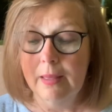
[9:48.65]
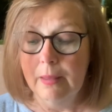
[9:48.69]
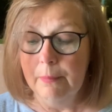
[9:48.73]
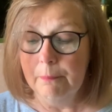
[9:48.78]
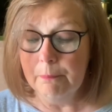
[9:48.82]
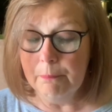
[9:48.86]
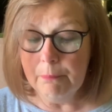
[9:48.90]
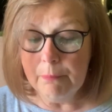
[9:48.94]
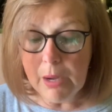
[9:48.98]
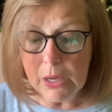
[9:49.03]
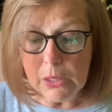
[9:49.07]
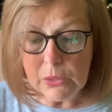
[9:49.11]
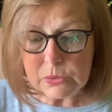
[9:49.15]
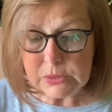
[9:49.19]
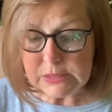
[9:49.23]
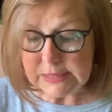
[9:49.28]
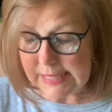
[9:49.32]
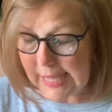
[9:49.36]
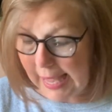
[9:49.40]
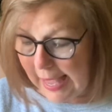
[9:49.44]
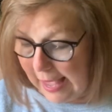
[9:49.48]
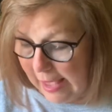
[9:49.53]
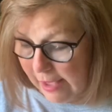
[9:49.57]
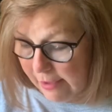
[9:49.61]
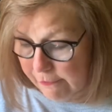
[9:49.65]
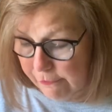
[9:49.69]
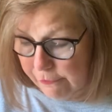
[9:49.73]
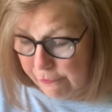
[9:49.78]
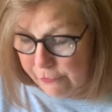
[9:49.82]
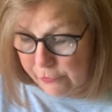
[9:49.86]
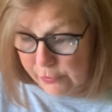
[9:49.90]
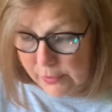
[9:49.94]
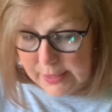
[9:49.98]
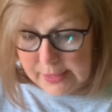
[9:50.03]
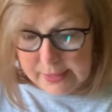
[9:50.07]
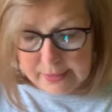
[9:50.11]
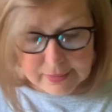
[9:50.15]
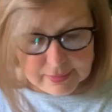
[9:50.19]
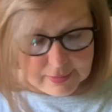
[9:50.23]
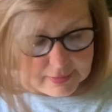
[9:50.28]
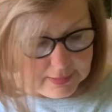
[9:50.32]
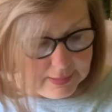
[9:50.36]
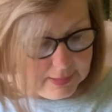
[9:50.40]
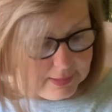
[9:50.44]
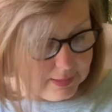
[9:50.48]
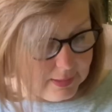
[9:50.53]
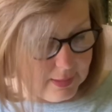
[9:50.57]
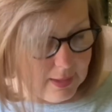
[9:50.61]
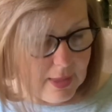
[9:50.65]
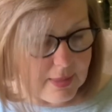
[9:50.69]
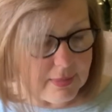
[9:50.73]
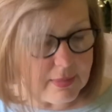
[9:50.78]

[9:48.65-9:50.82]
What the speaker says: most everything